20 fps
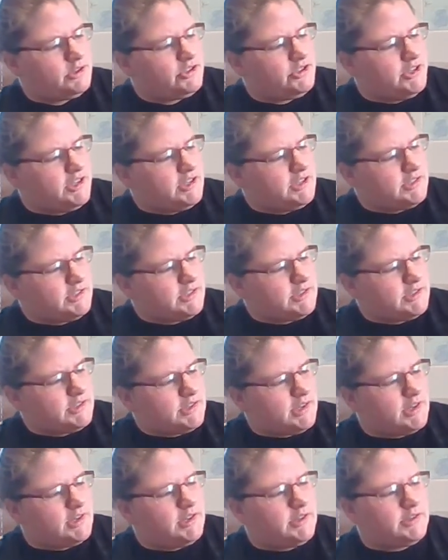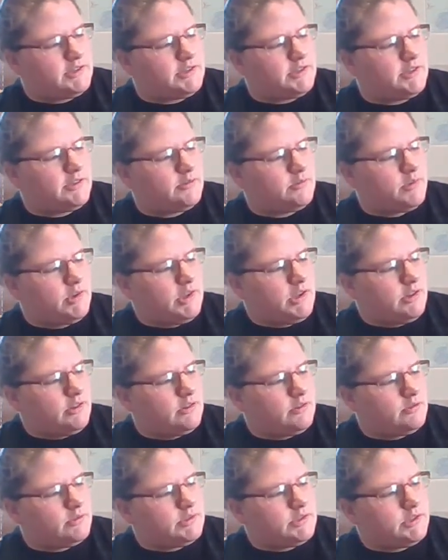Jesus and his three
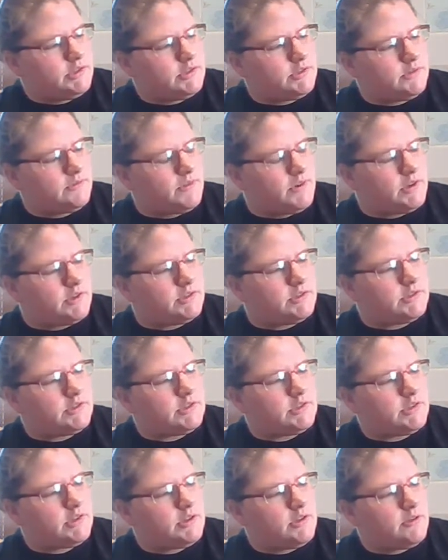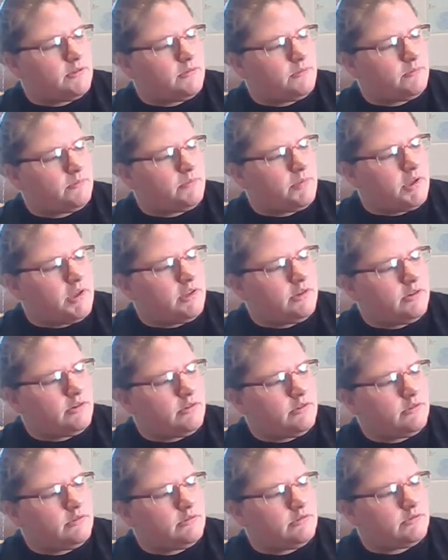closest friends,
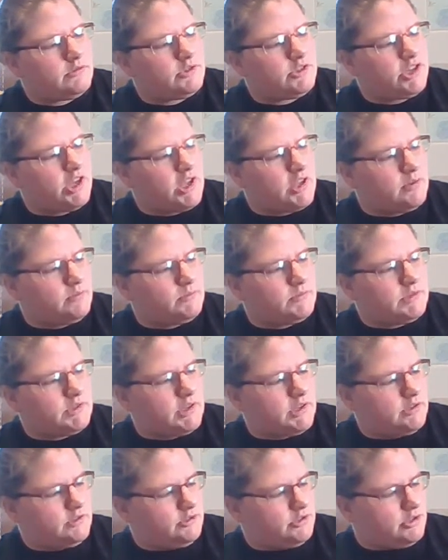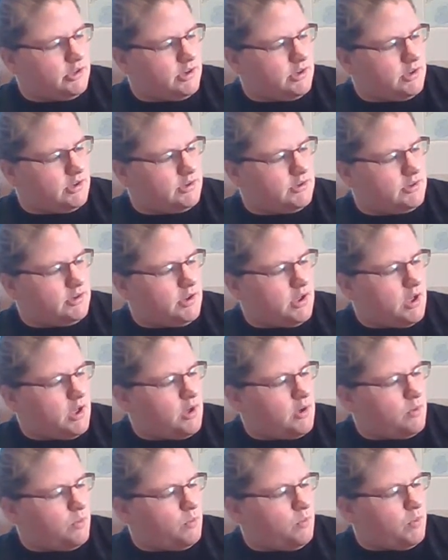Peter, James, and John,
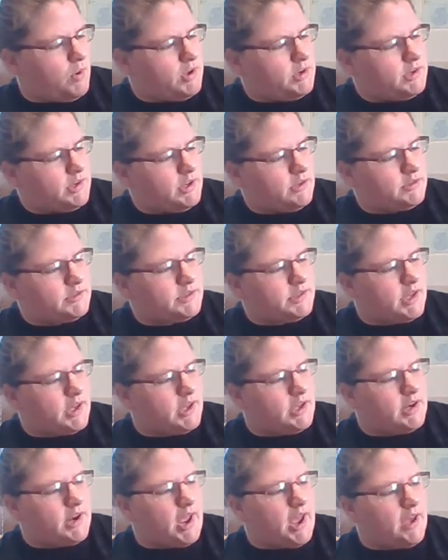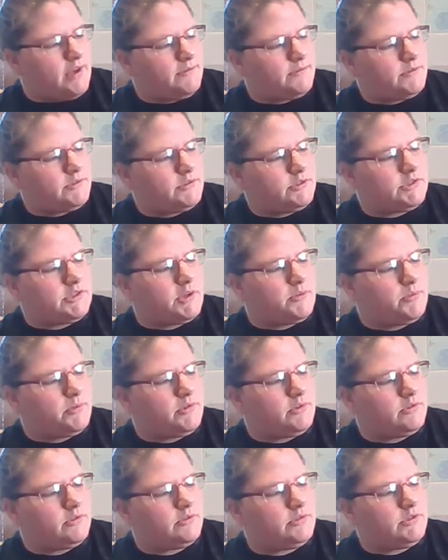went outside after
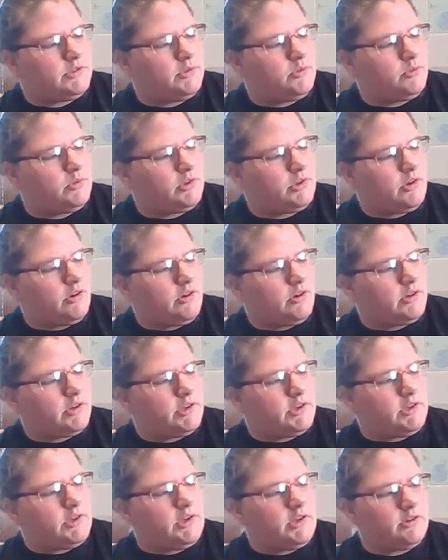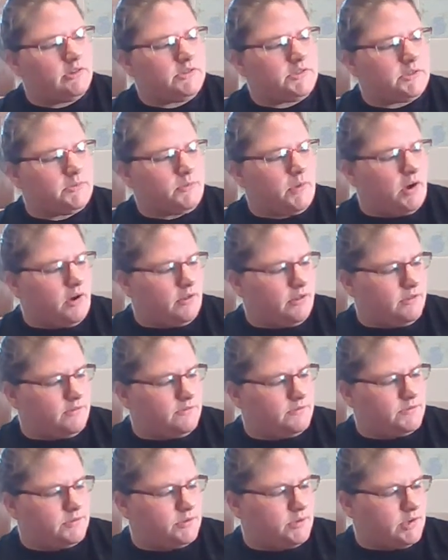supper to a garden near some
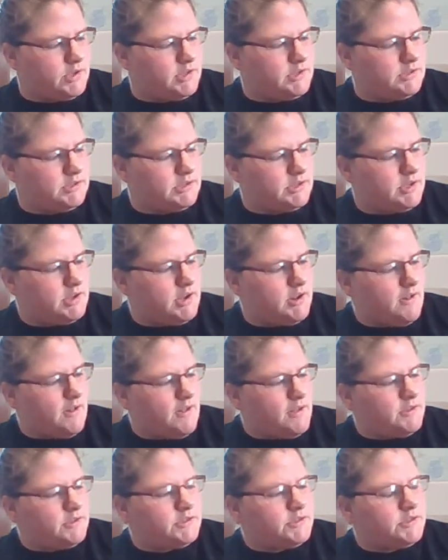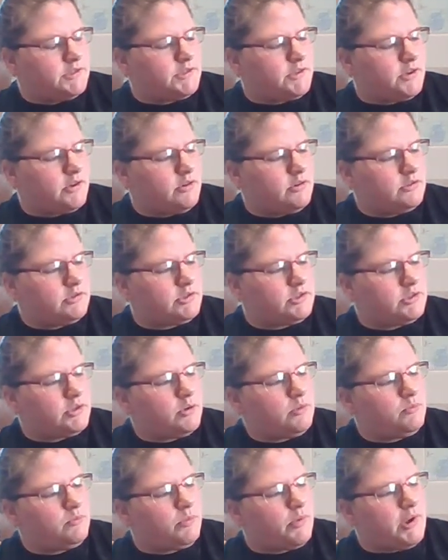olive trees. Stars
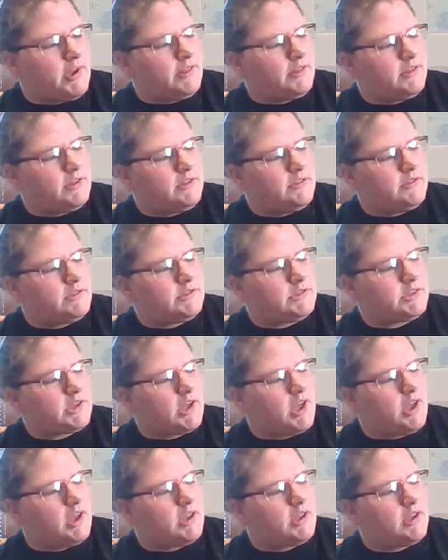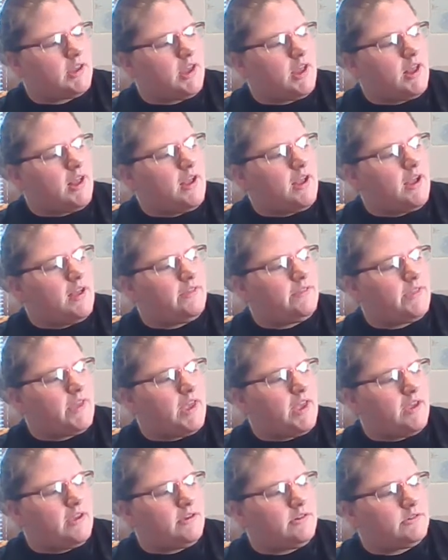shone brightly in the sky, and
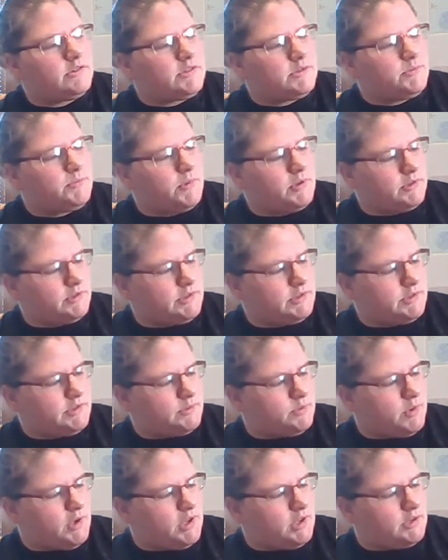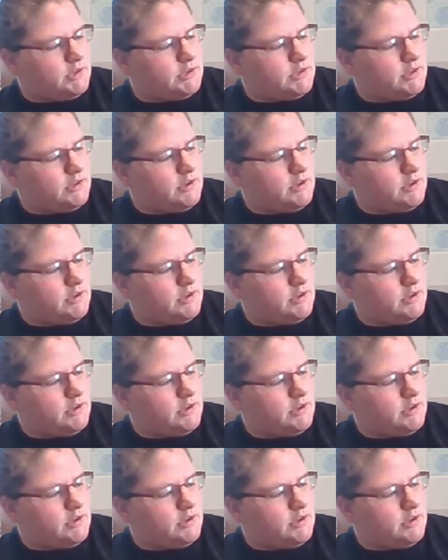the air smelled sweet.